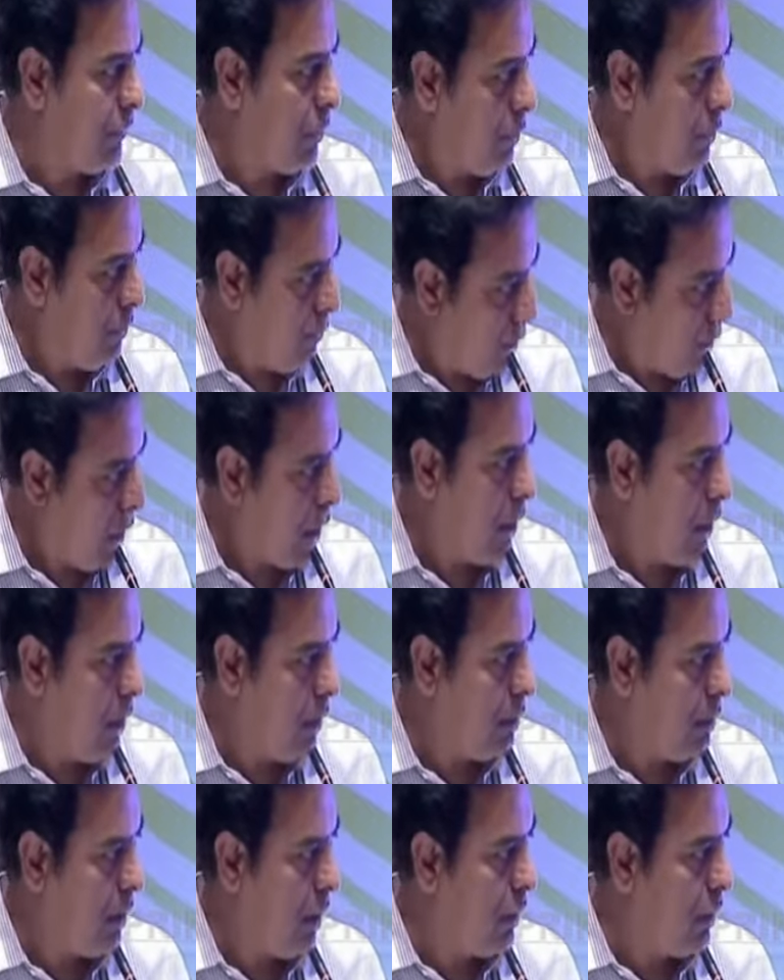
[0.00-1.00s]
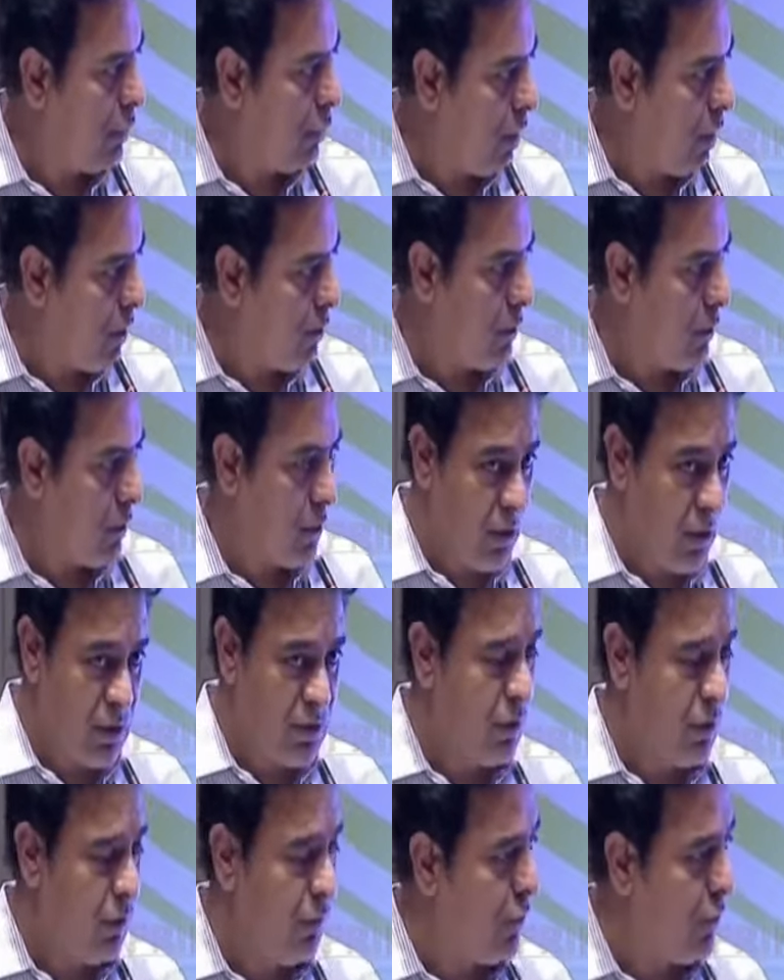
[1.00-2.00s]
I thank you and I think they deserve a huge
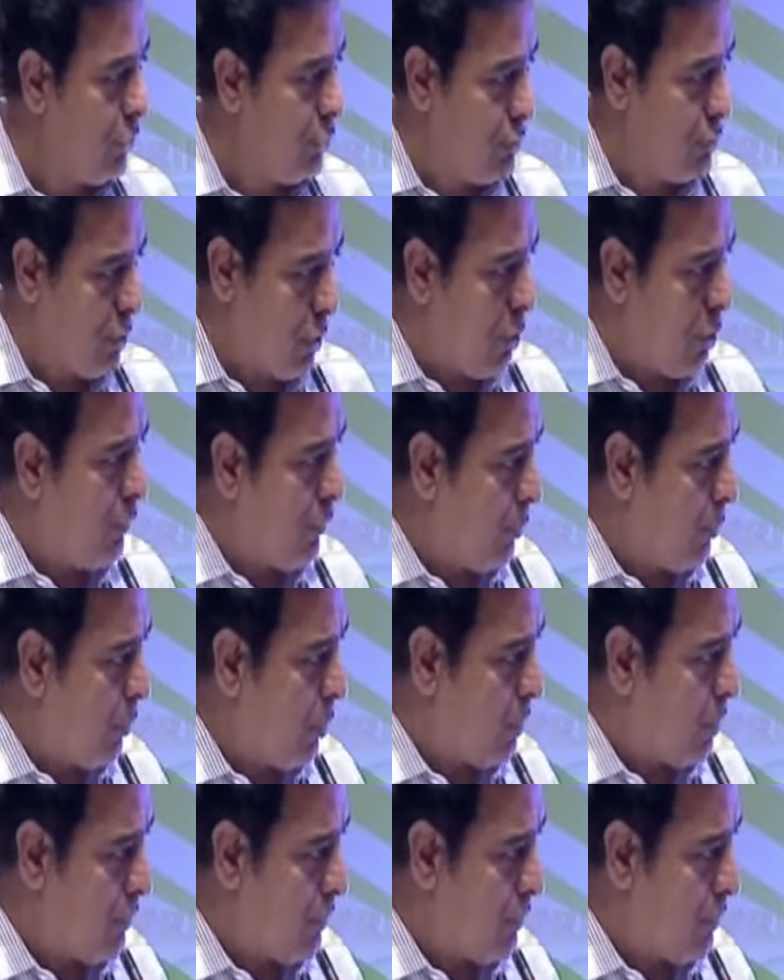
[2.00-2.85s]
round of applause from